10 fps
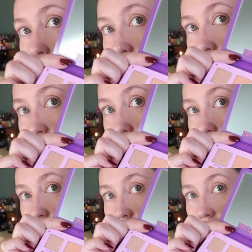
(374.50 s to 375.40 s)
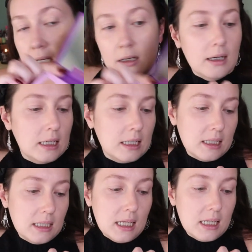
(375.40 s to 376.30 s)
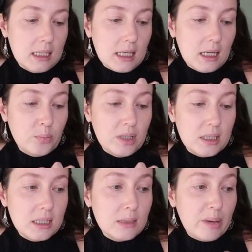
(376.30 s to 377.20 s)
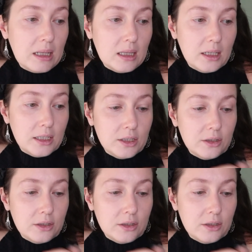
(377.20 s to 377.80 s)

the sisters here, and it says, "I put a spell on